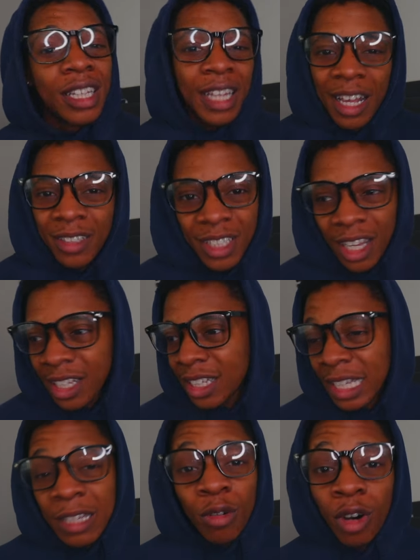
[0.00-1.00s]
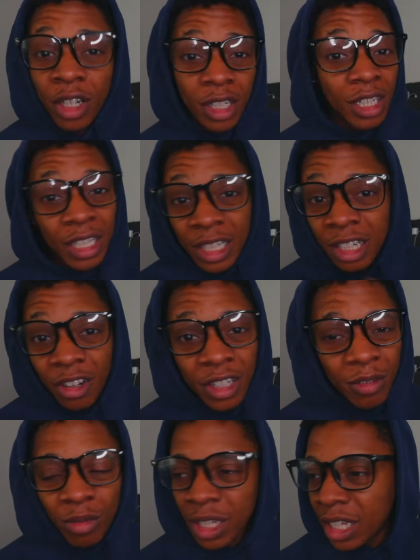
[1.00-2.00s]
That side, he won. You know,
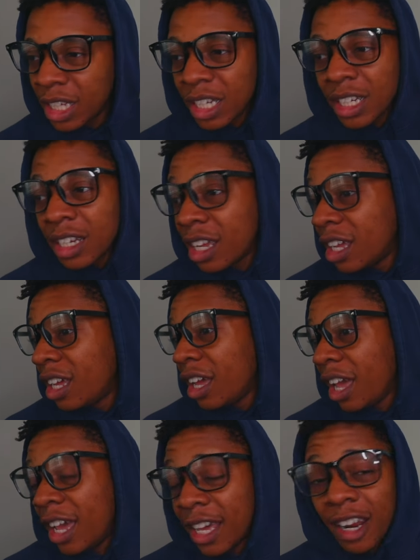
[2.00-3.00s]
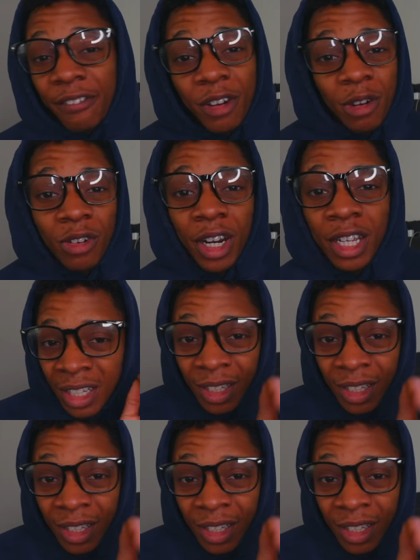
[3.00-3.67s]
he we hit it, and I felt great.